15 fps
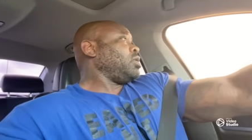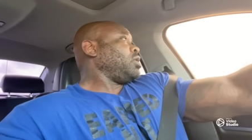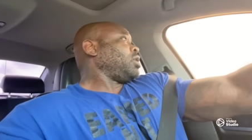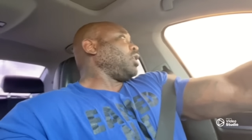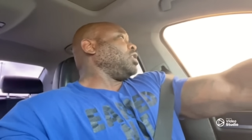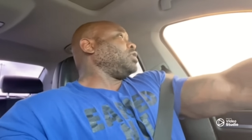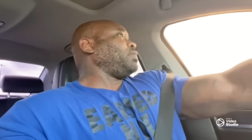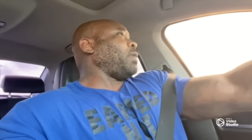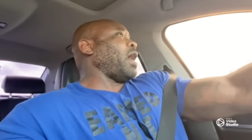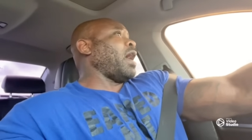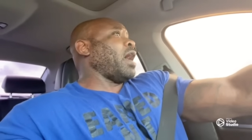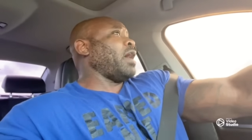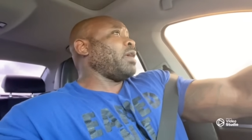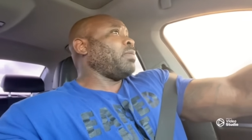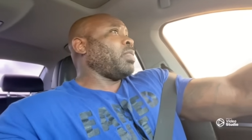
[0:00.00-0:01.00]
because
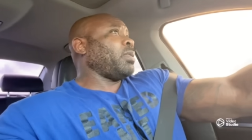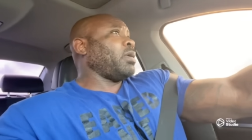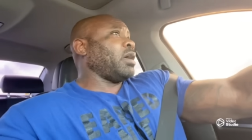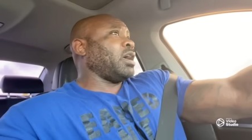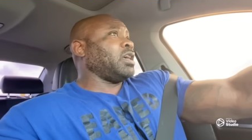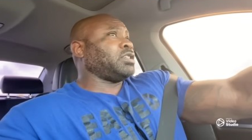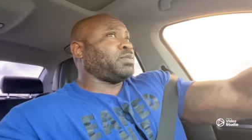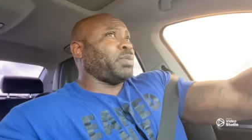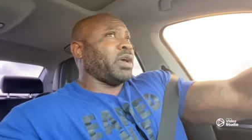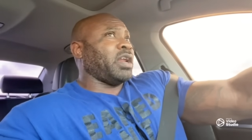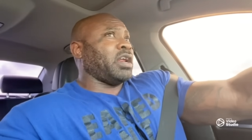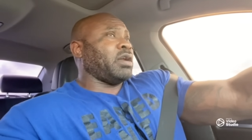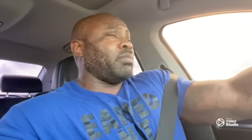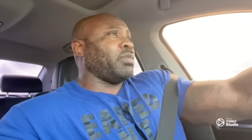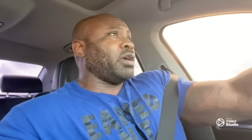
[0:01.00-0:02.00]
by us being
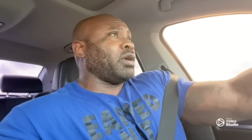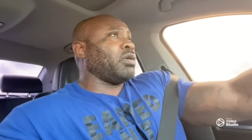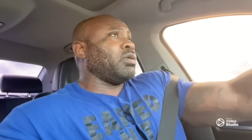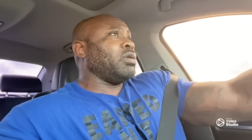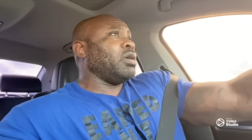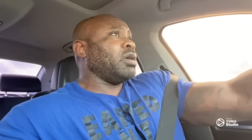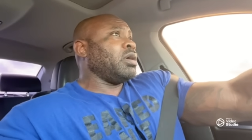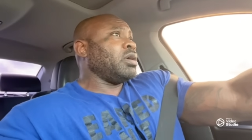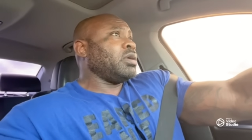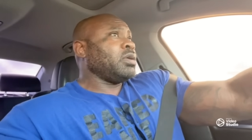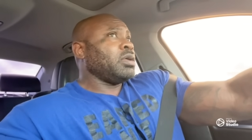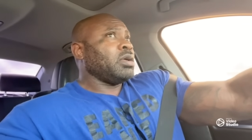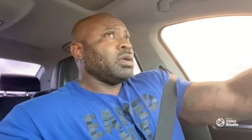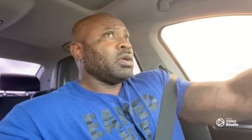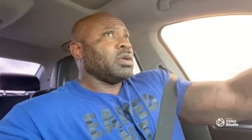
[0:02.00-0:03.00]
in the middle
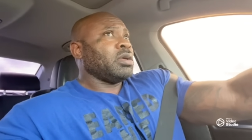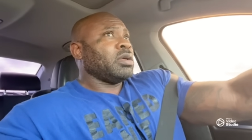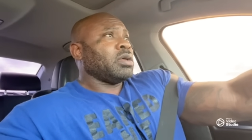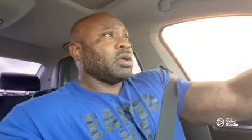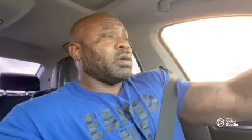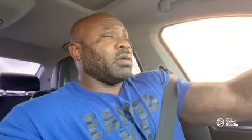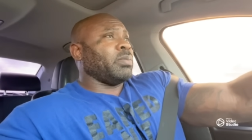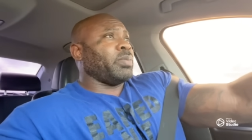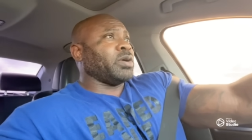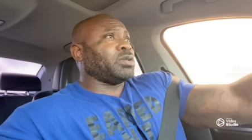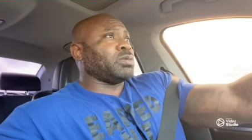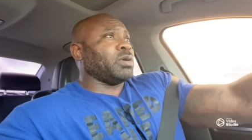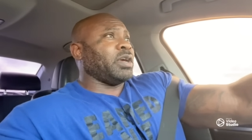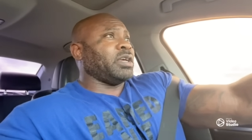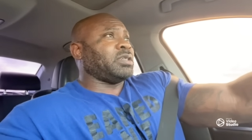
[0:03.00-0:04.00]

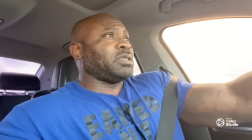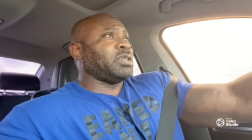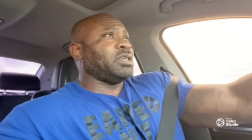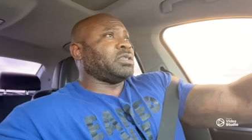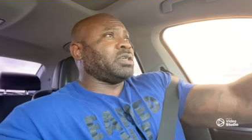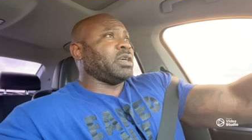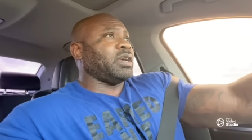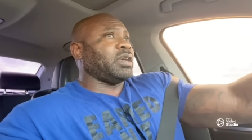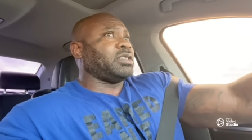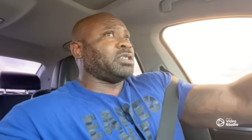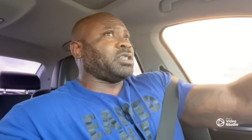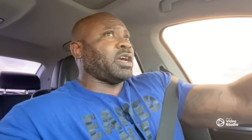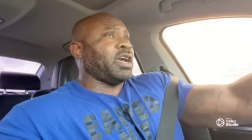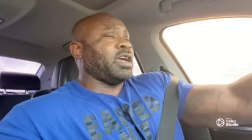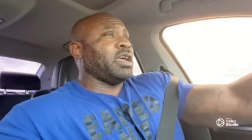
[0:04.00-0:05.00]
between CT and
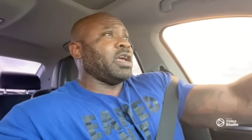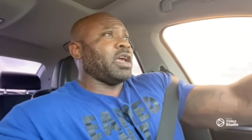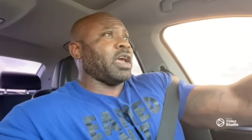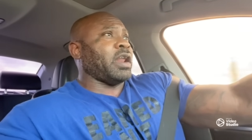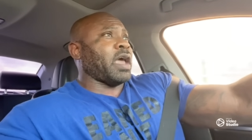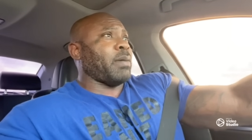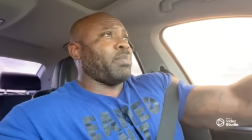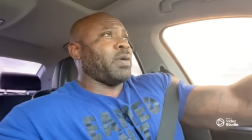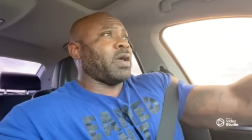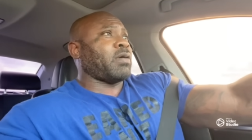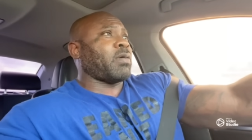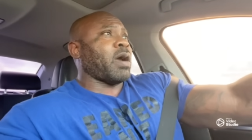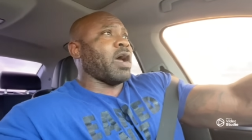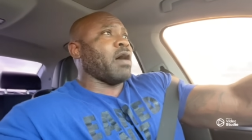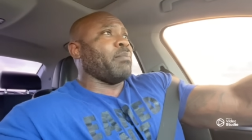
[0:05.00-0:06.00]
J and that big
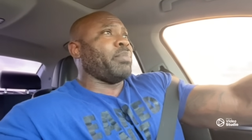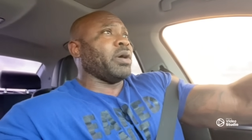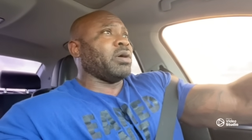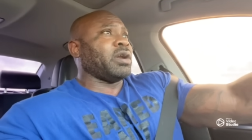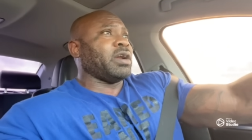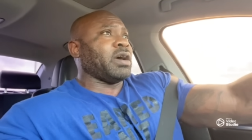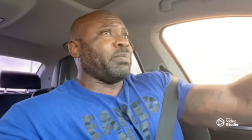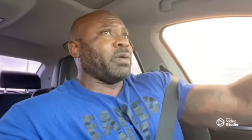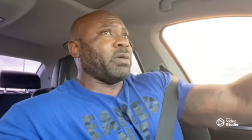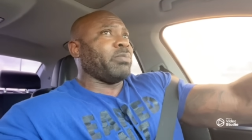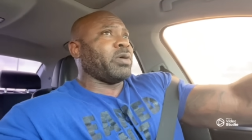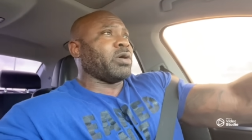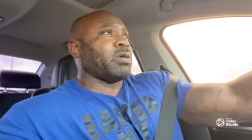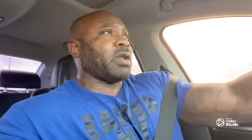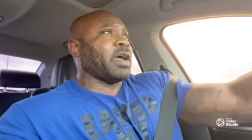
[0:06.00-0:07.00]
crowd building up in the
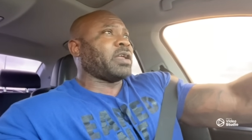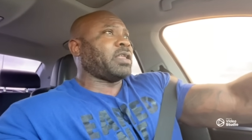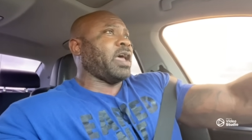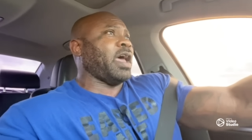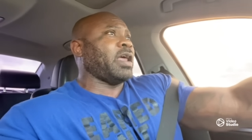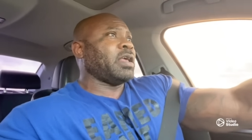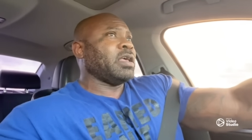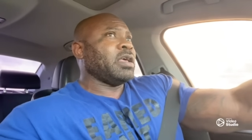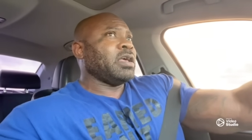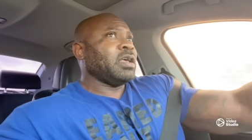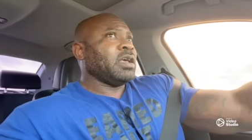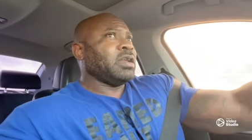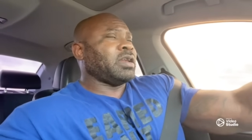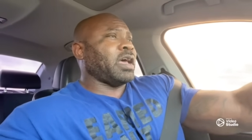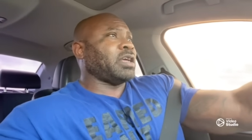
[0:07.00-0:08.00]
middle like that,
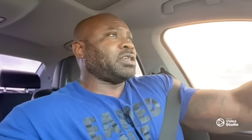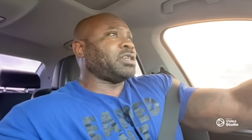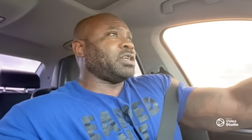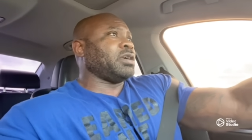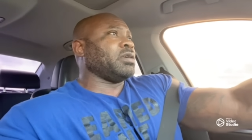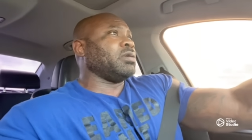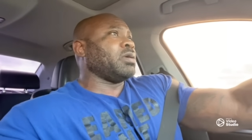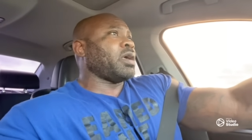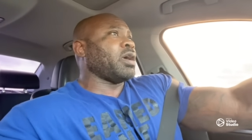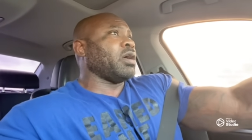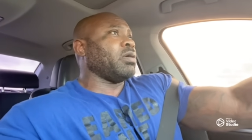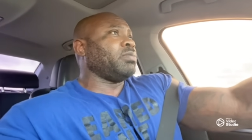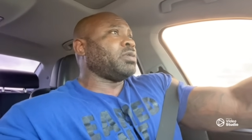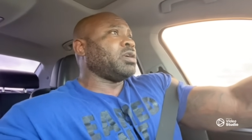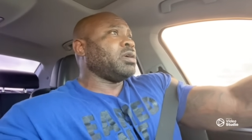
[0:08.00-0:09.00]
that still helped